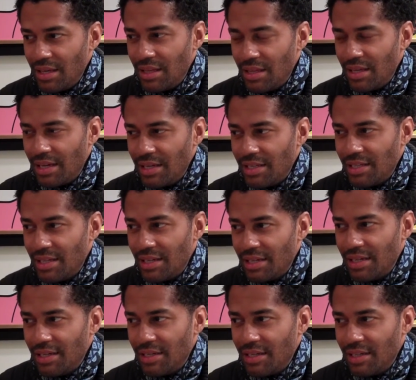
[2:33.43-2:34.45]
that
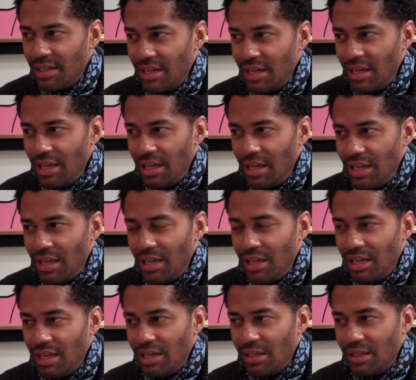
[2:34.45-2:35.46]

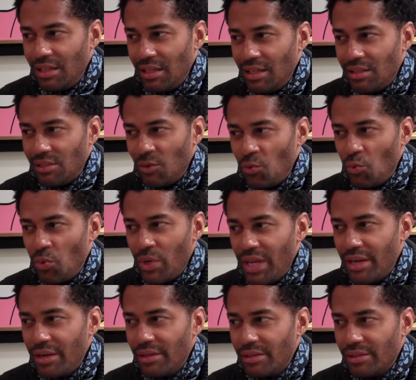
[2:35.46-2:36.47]
it's a
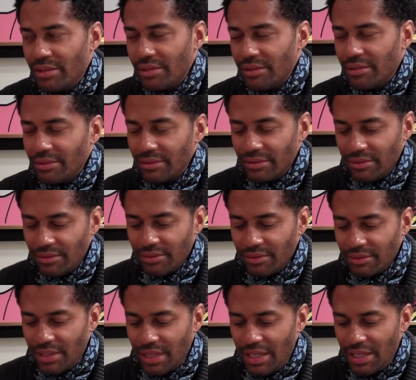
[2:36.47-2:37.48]
weird
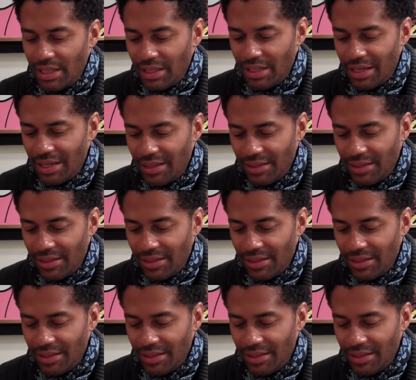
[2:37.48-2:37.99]
kind of